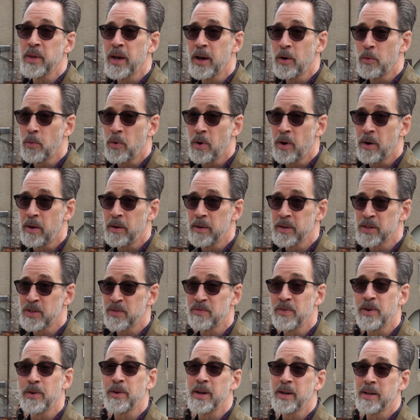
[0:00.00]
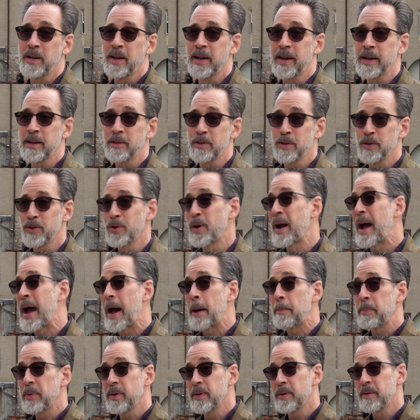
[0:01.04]
that wall, it's very unlikely you're
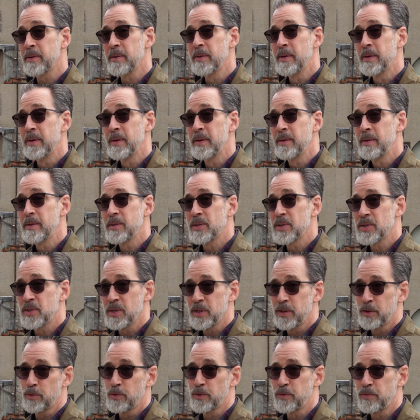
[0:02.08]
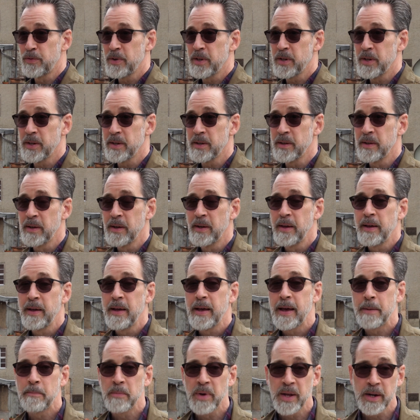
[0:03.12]
happy to see the graffiti.
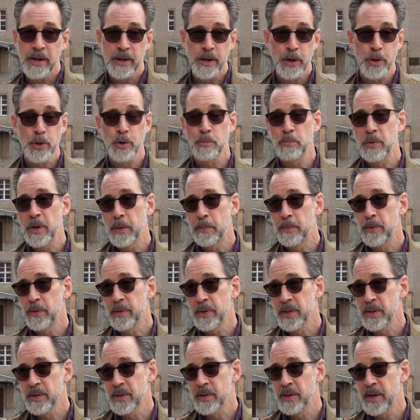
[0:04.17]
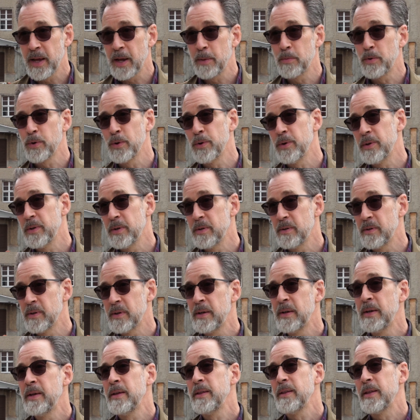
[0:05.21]
And many other people in the neighborhood,
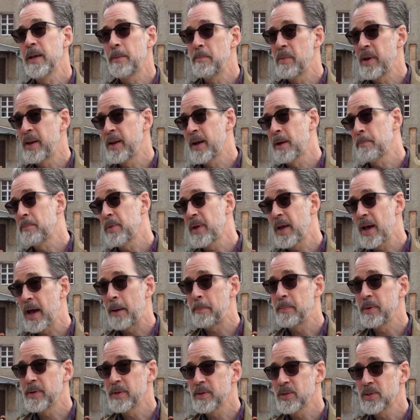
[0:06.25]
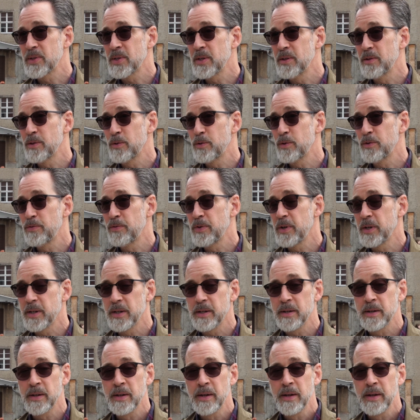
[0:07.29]
they may not be happy to see the graffiti.